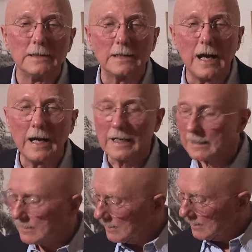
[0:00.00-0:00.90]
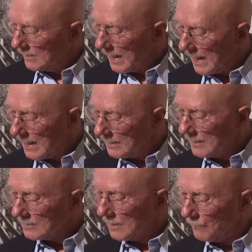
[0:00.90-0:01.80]
Uh, and
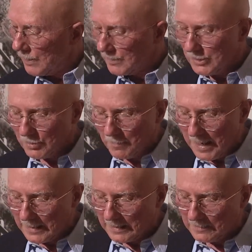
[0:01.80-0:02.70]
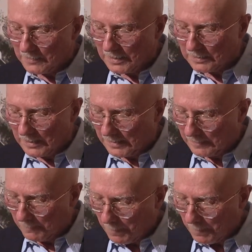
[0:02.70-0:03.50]
it's a very dramatic decline.